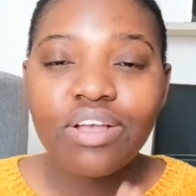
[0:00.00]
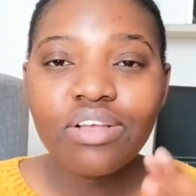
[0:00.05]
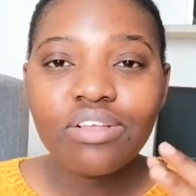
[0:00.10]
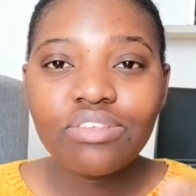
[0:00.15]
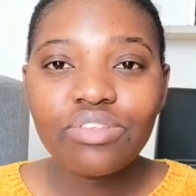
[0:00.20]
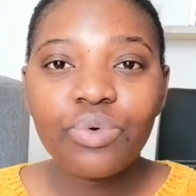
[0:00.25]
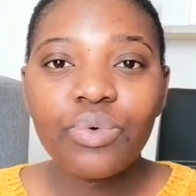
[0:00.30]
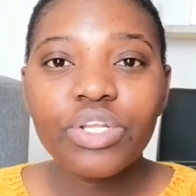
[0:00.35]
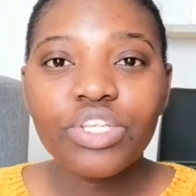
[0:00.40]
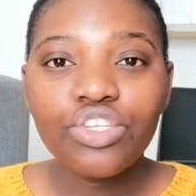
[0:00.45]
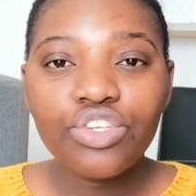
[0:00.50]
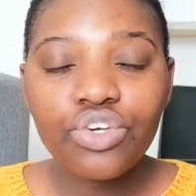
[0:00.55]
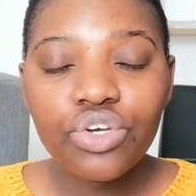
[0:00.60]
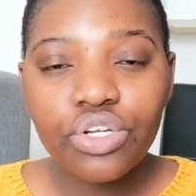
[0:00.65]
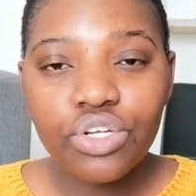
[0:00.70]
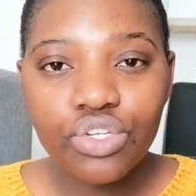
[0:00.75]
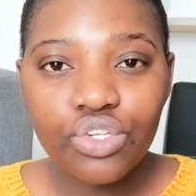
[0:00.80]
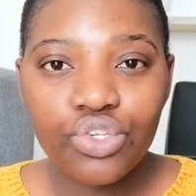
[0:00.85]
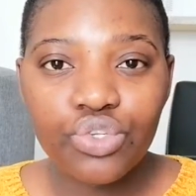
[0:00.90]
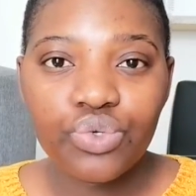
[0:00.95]
So what you're
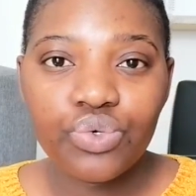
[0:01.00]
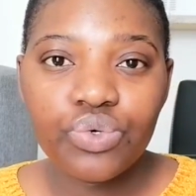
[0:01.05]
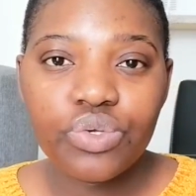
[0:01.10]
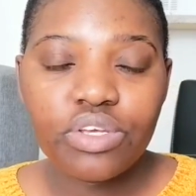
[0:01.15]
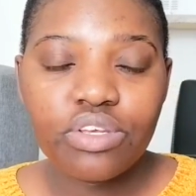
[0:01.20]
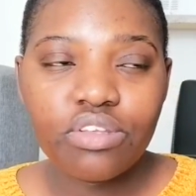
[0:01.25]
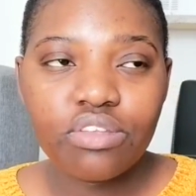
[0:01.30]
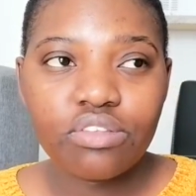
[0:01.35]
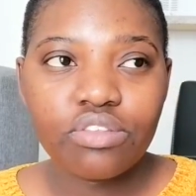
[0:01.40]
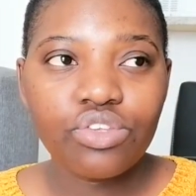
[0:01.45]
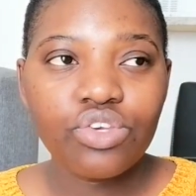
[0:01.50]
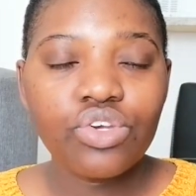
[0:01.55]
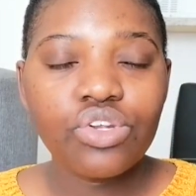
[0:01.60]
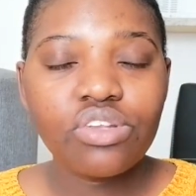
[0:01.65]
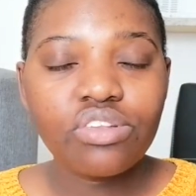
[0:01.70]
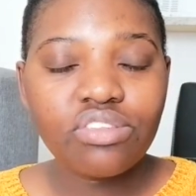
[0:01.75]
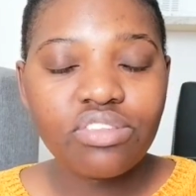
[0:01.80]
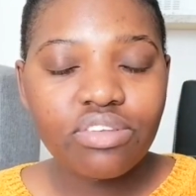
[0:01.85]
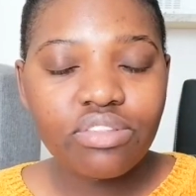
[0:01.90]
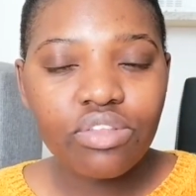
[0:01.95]
going to do is you're going to
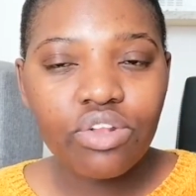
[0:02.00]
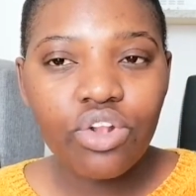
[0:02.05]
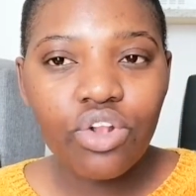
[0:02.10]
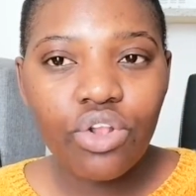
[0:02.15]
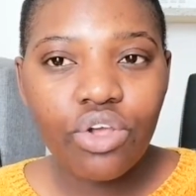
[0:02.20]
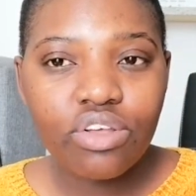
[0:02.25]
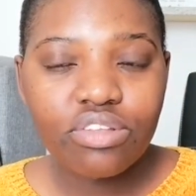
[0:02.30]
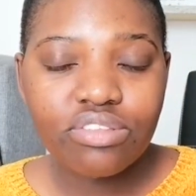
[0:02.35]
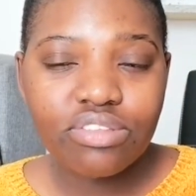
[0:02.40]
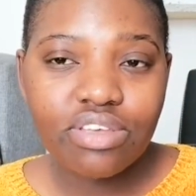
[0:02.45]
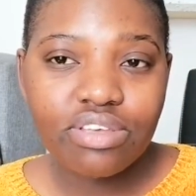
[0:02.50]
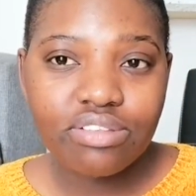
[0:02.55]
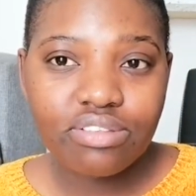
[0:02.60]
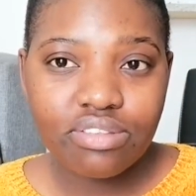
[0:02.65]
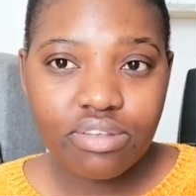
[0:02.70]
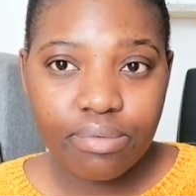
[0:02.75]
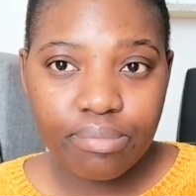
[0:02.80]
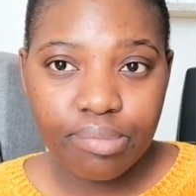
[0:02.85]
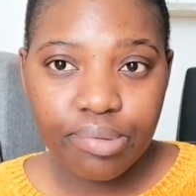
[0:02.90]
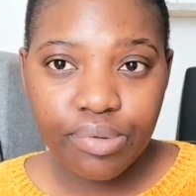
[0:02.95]
take the class
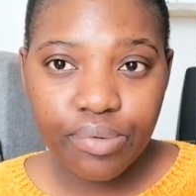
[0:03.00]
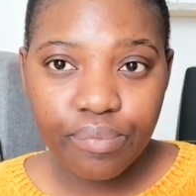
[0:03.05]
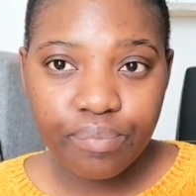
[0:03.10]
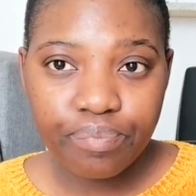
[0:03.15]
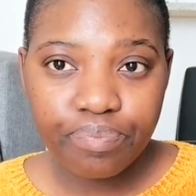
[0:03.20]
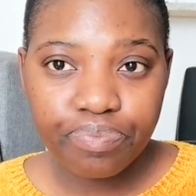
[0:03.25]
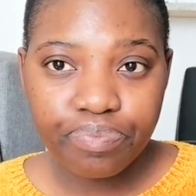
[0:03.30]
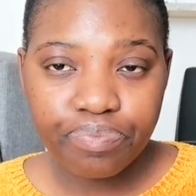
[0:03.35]
example